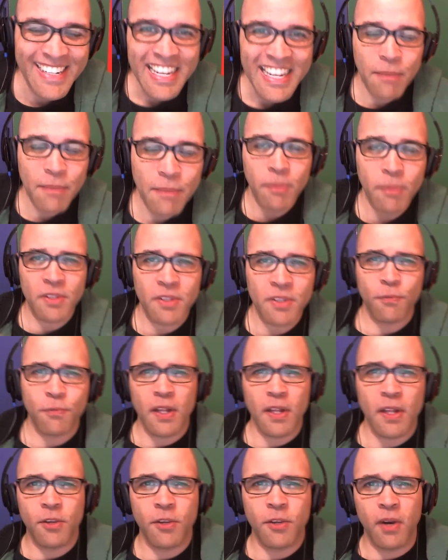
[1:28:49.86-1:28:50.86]
people can
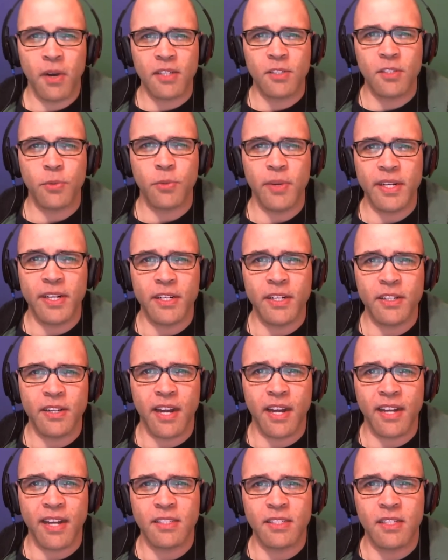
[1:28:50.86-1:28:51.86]
follow you on Twitter
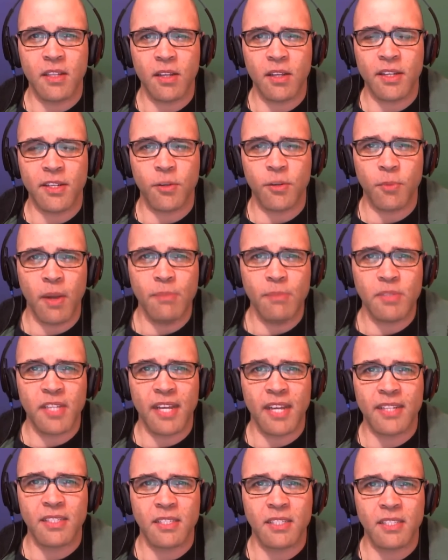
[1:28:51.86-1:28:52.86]
and look at your
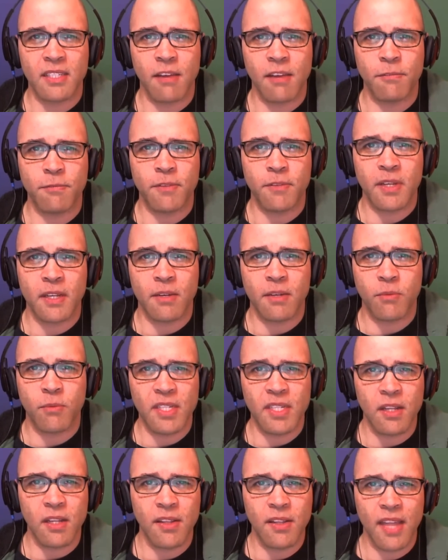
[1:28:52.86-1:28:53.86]
website and stuff.
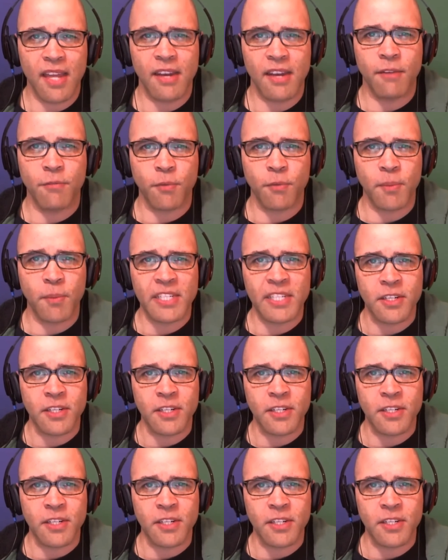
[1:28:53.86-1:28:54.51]
What's all that information?